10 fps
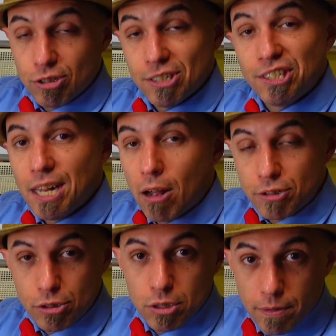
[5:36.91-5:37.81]
or the sounds
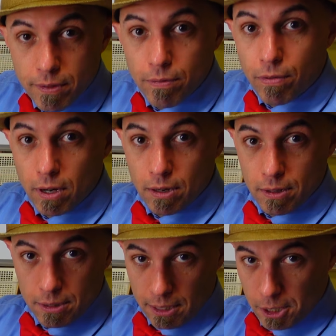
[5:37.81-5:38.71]
are too difficult for
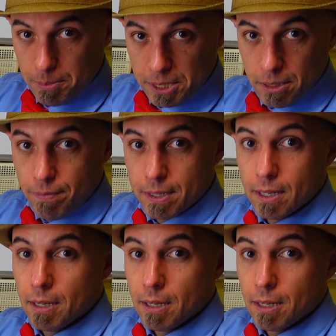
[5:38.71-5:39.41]
that specific